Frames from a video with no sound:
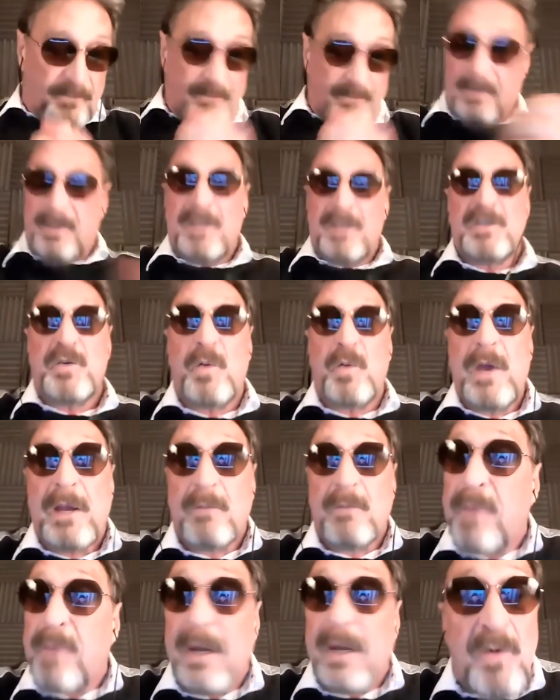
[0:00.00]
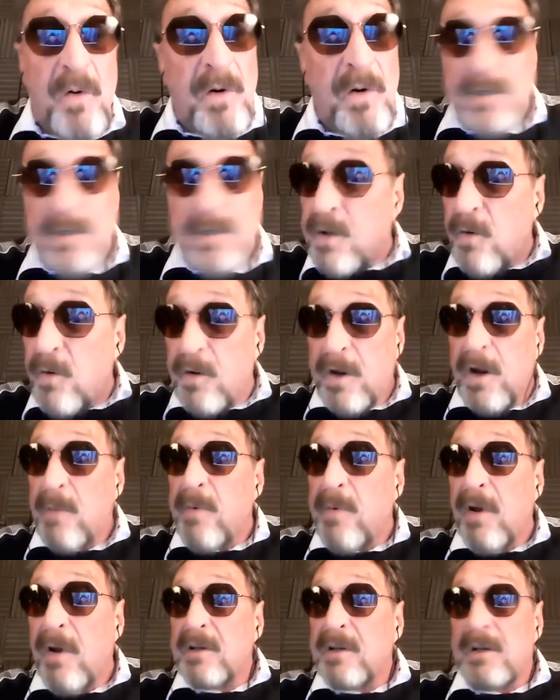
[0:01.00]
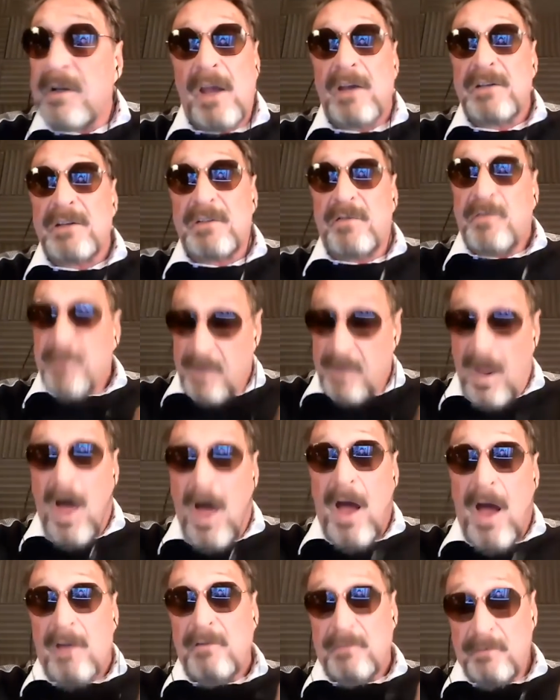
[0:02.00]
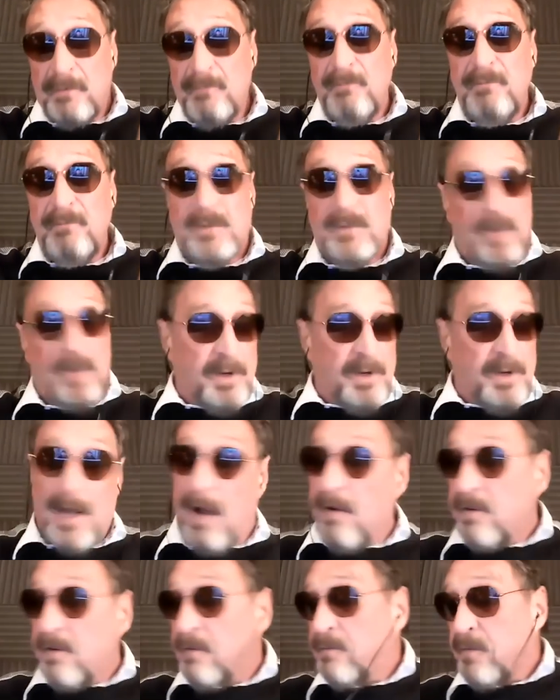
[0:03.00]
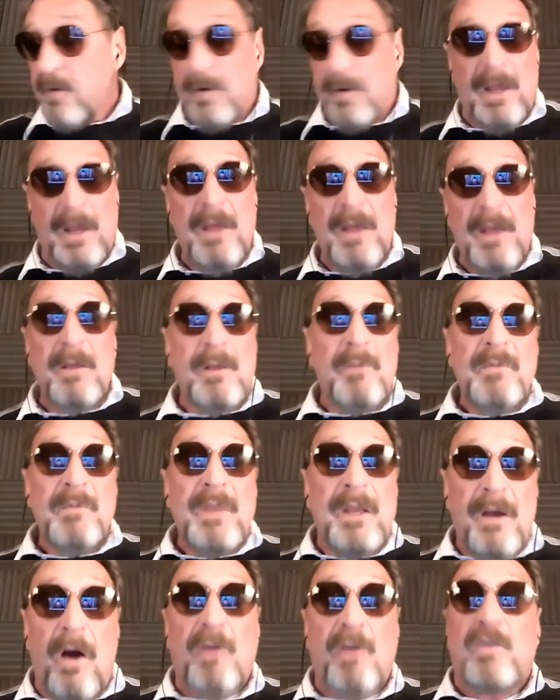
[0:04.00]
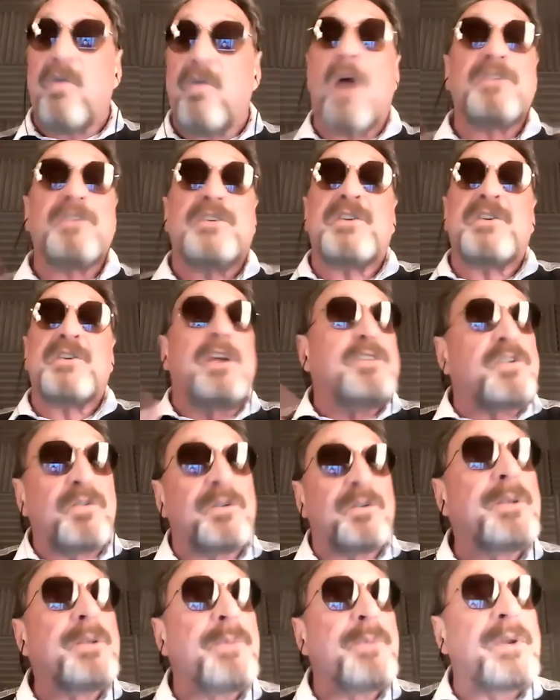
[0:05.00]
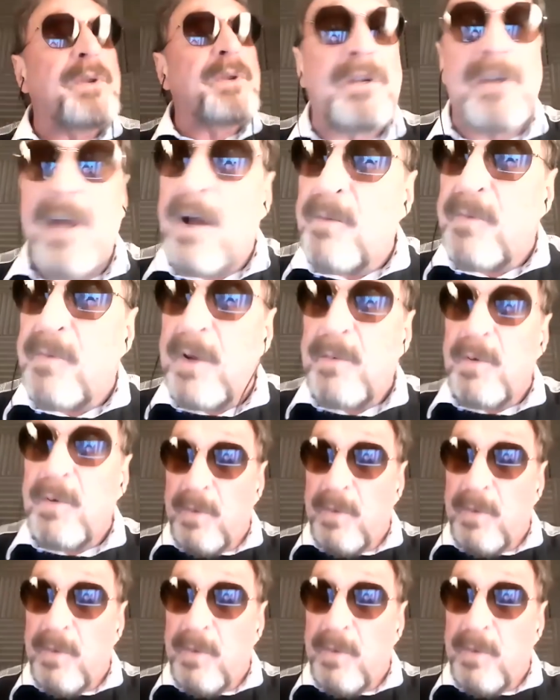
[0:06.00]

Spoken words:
This week, Bitcoin's going up on the DEX live. So you can now convert. Okay. Our cross chains are limited now, people.